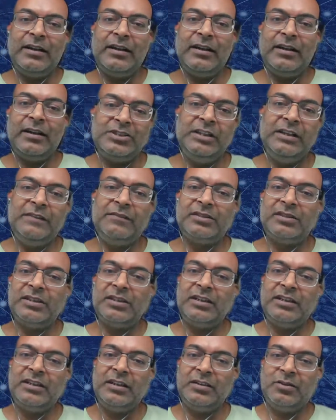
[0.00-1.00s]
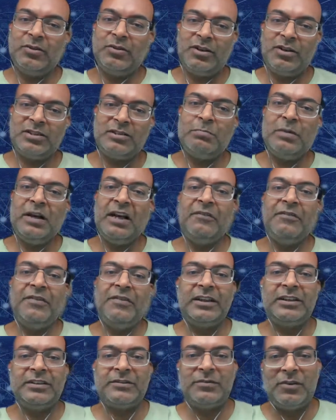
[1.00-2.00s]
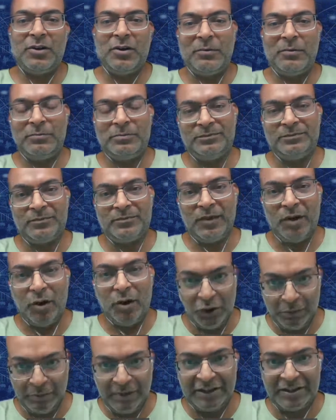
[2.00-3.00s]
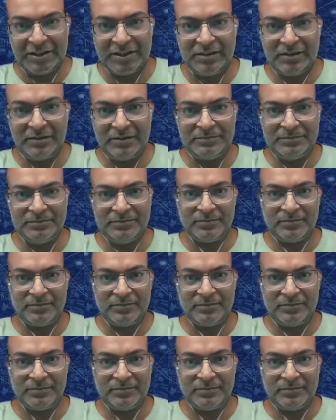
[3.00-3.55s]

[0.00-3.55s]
achieve certain cost benefits from automation,